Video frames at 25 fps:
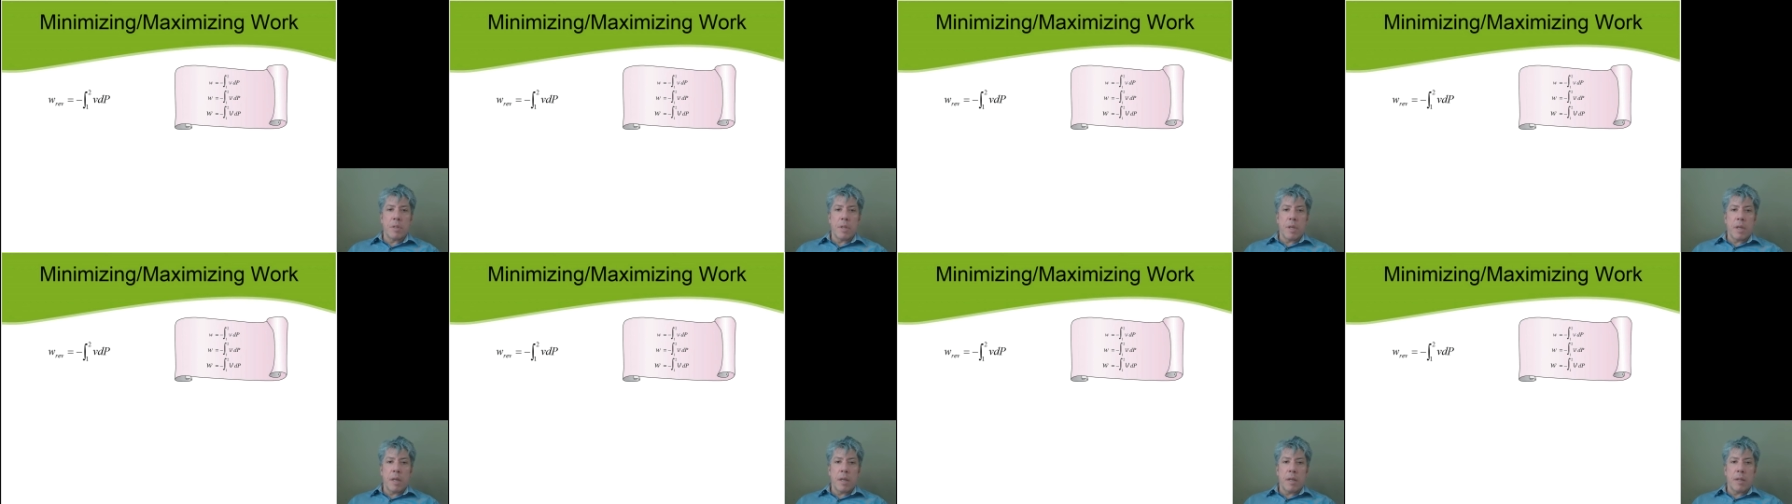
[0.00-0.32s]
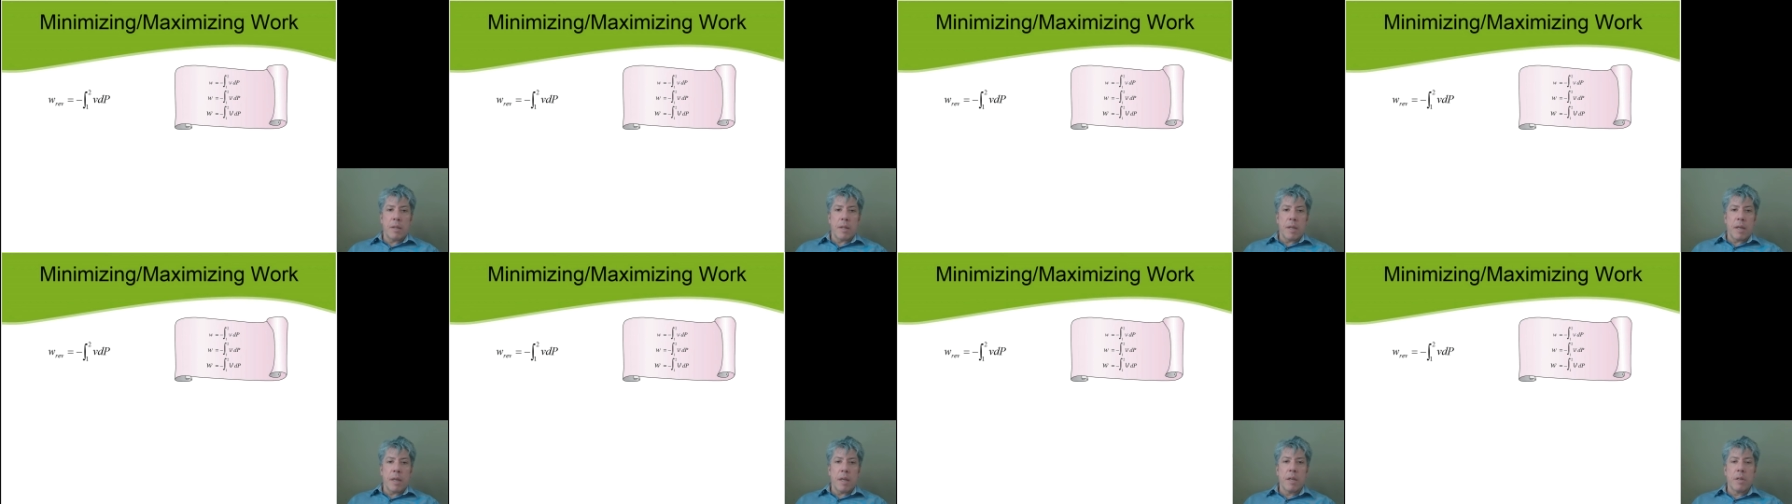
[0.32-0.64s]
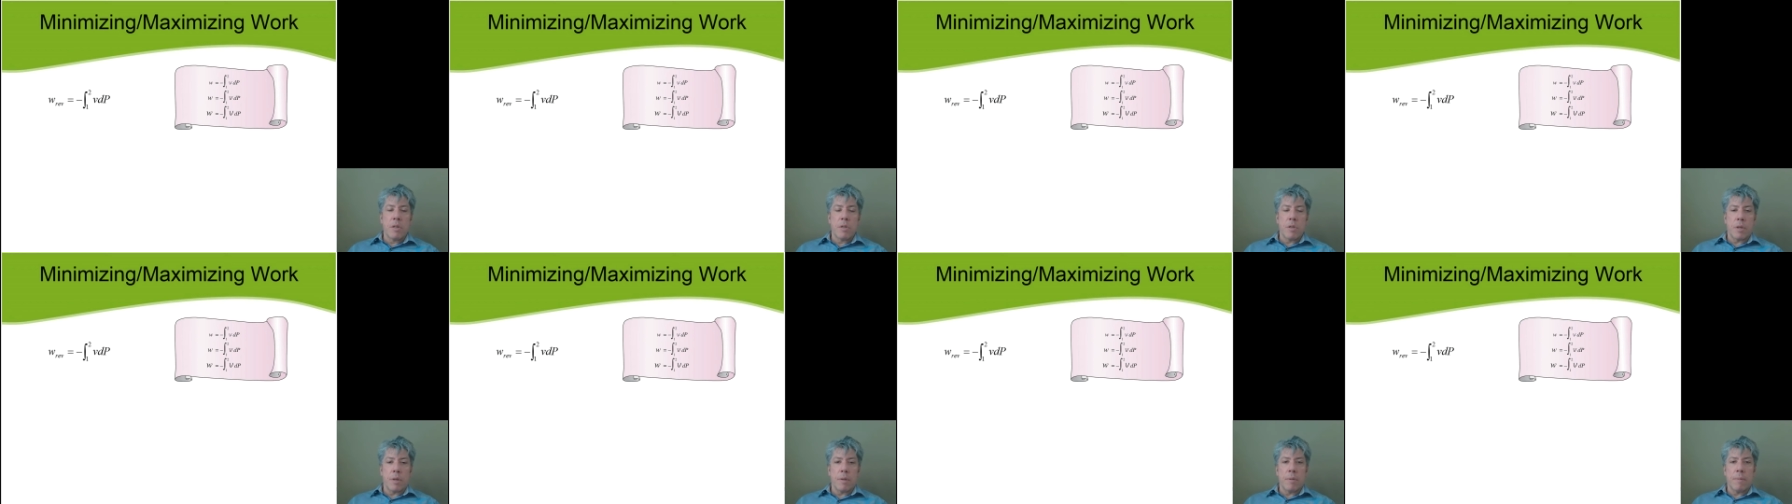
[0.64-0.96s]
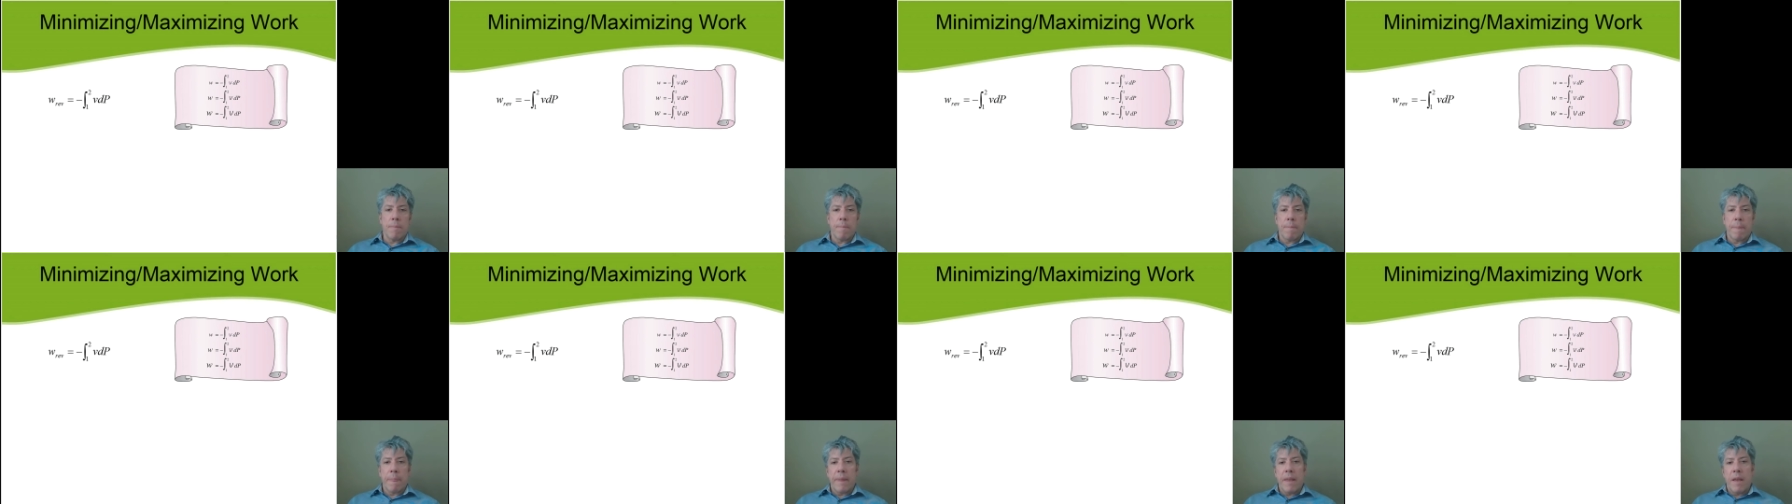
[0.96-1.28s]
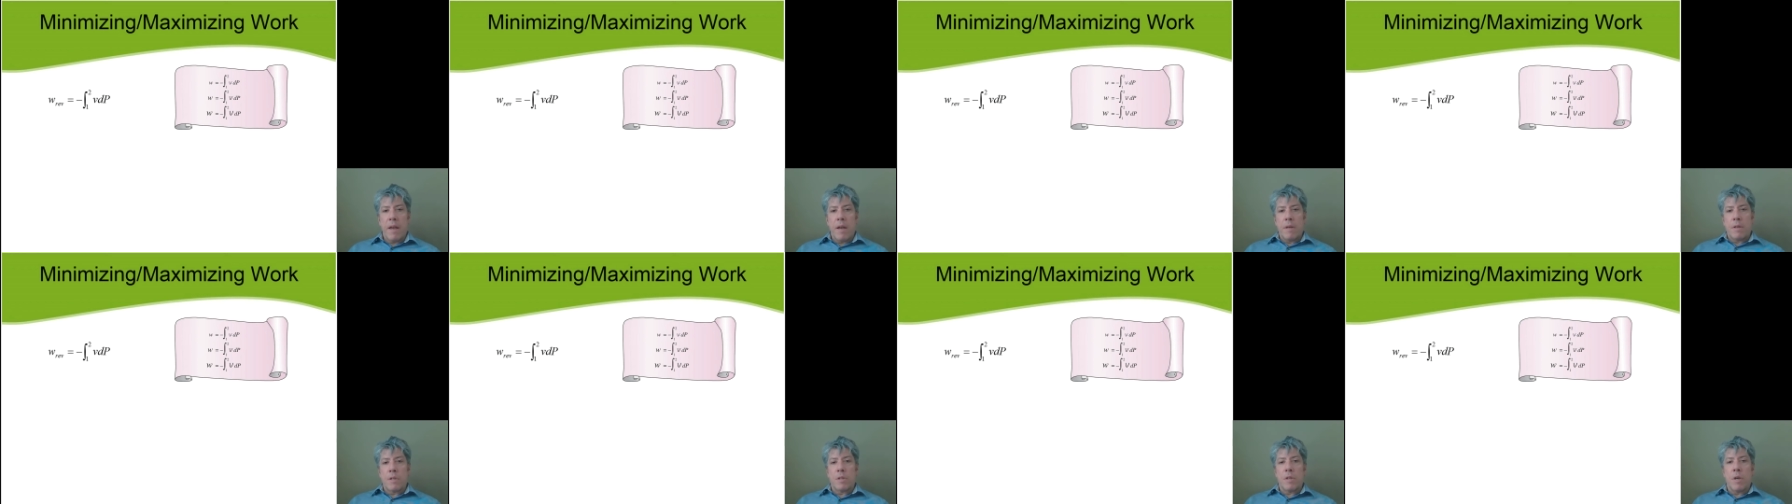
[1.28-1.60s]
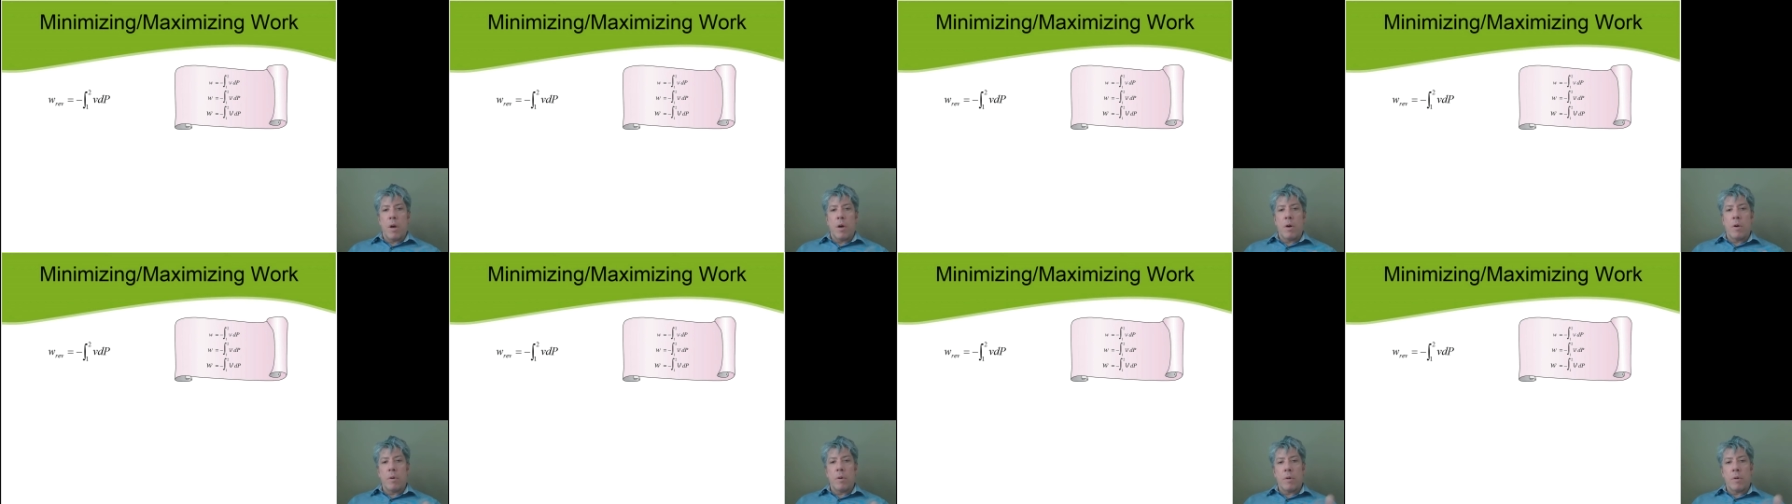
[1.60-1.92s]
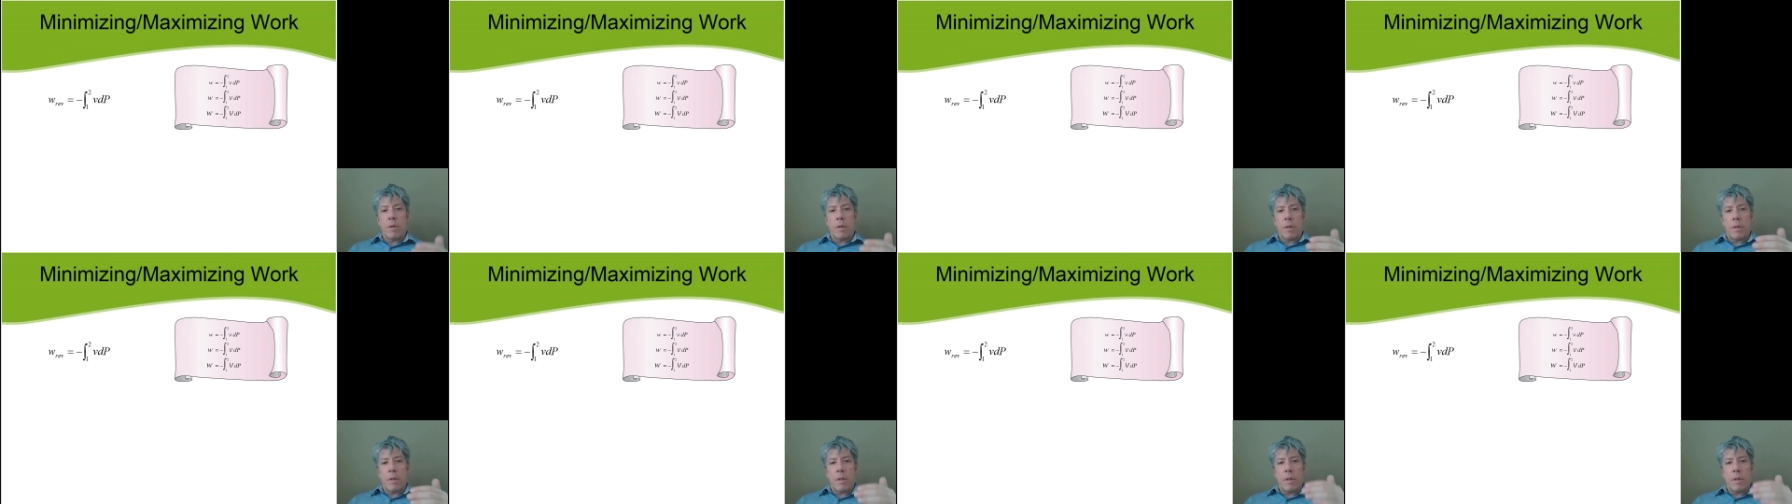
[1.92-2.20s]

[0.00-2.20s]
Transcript: the, the engine. So